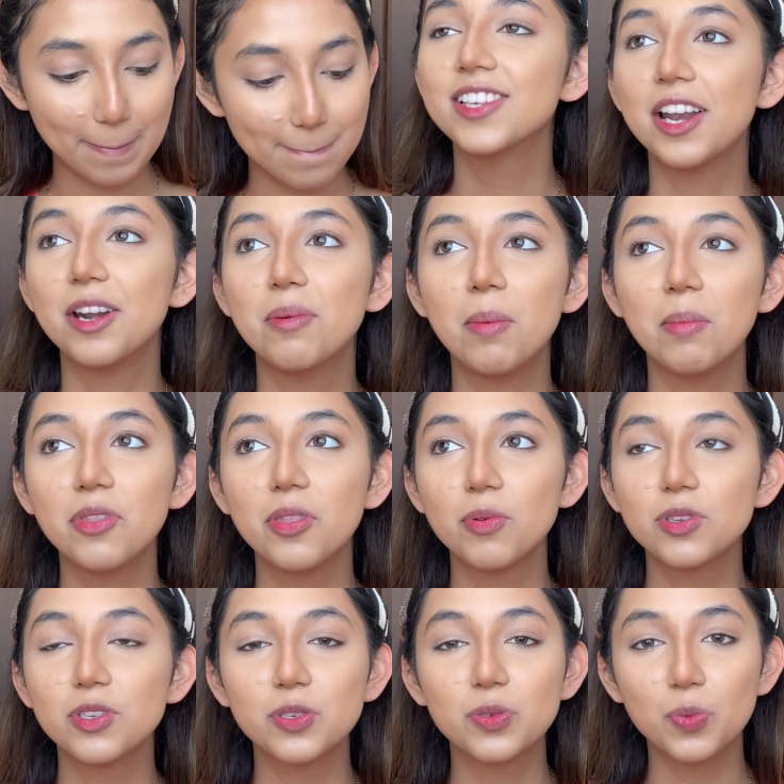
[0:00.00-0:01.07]
I remember there
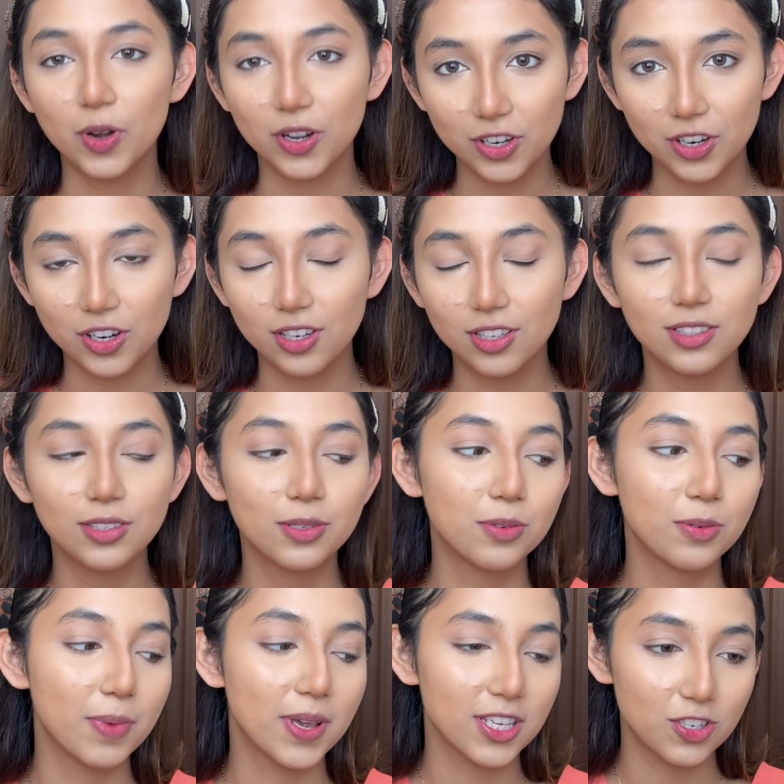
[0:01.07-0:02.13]
was this one girl who
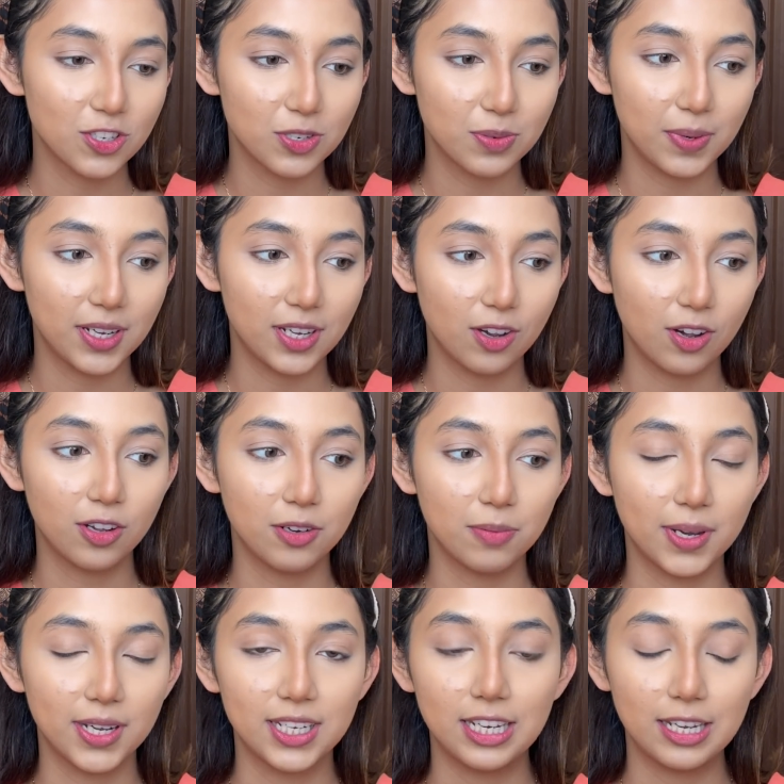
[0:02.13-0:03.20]
messaged me on
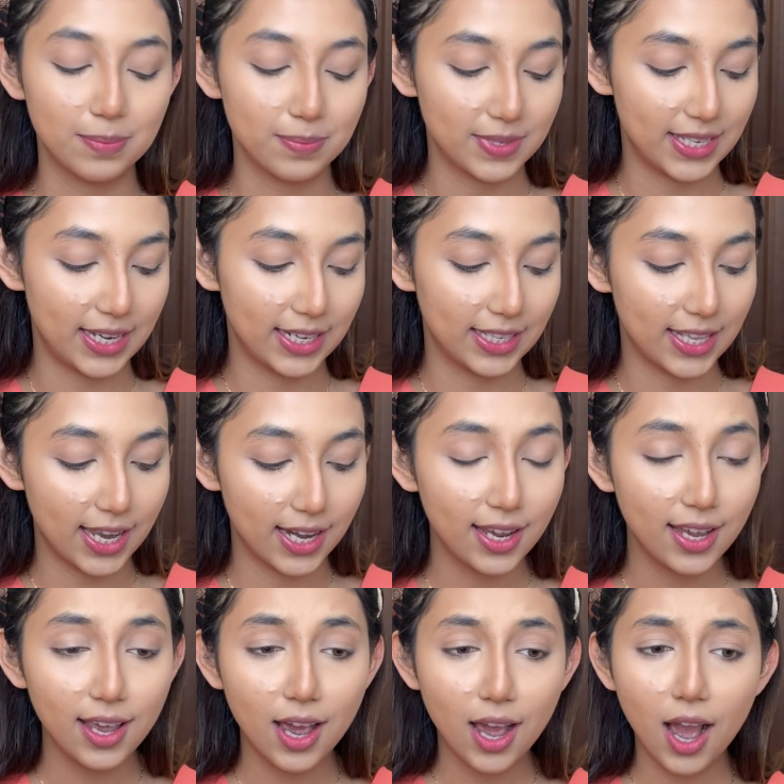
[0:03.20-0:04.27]
my DM saying that,
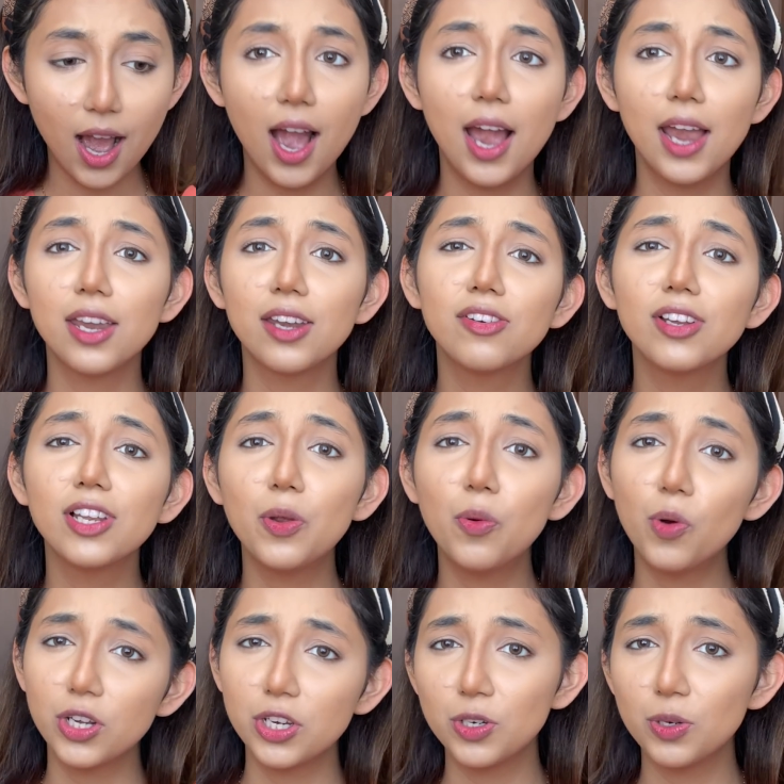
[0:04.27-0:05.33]
hi, I really
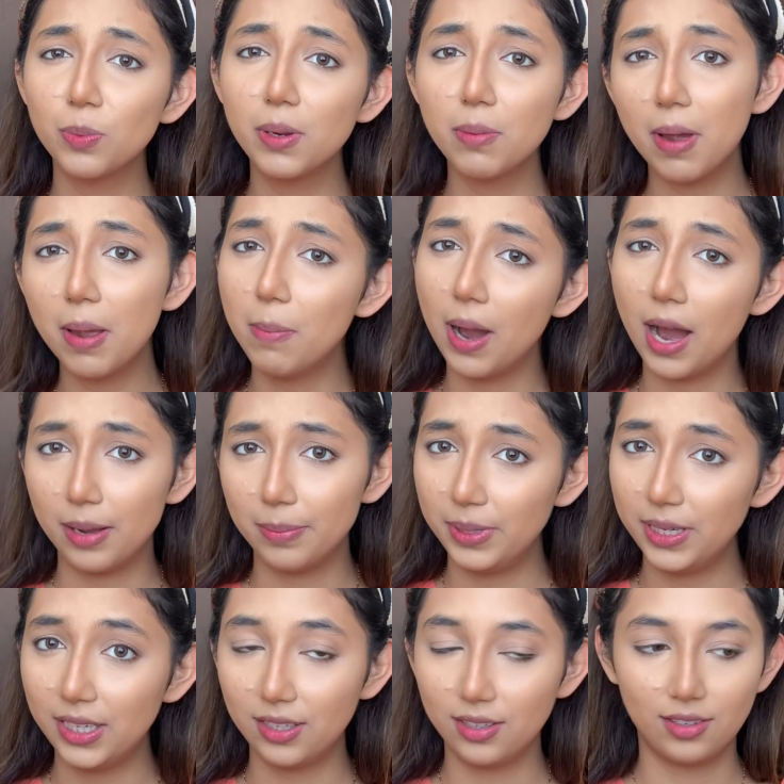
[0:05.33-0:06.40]
want you to be my bhabhi.